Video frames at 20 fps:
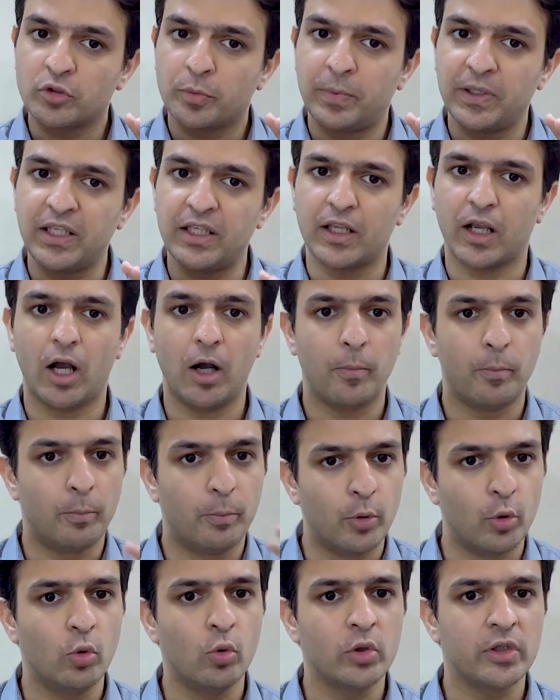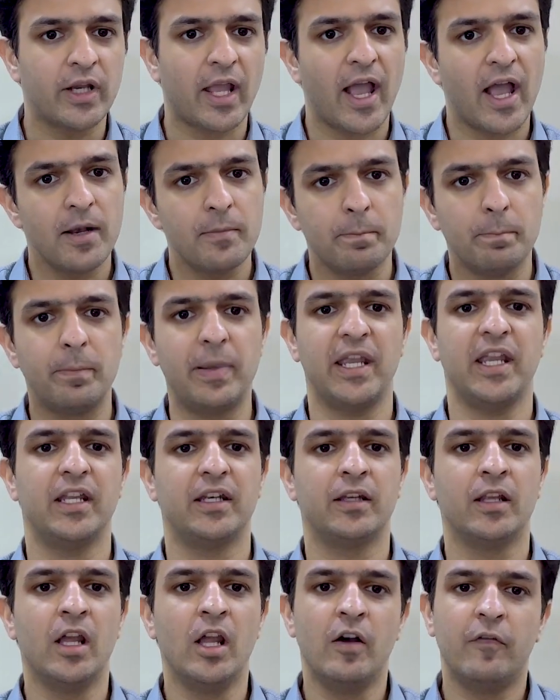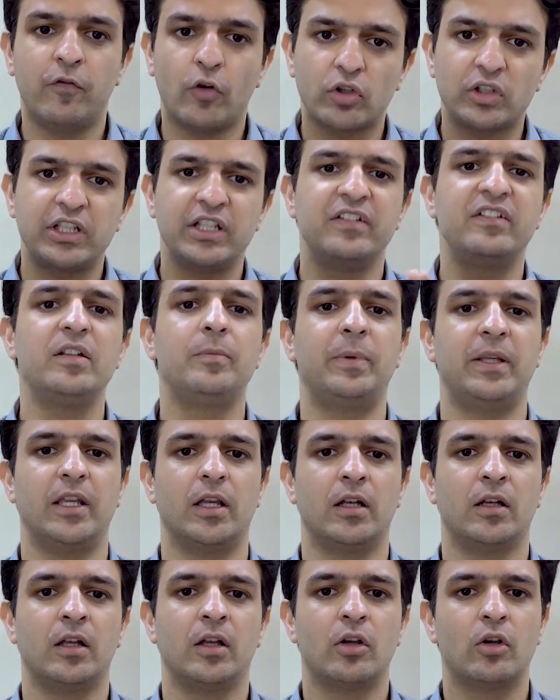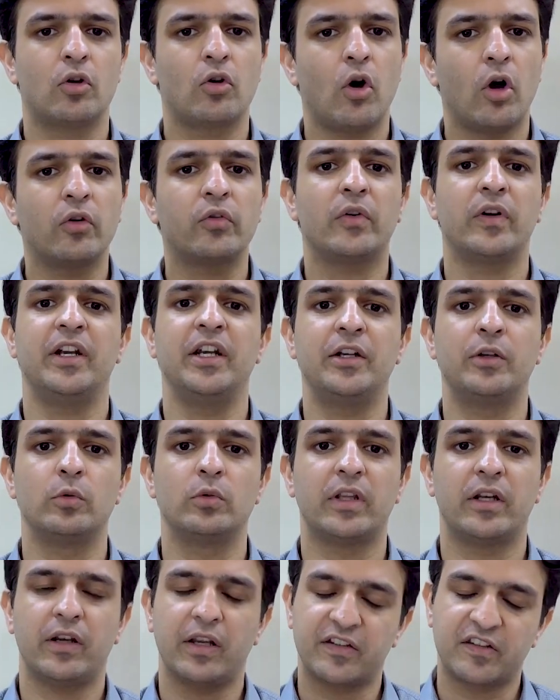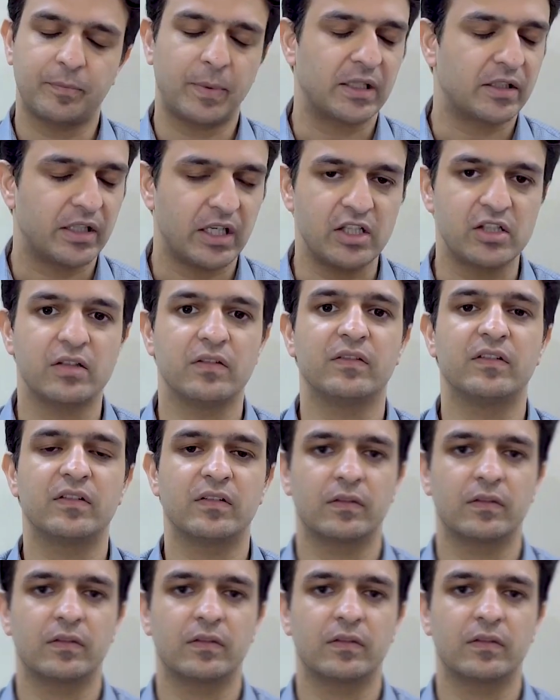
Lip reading: be a boon and bane for TCPL, contrary to their expectations.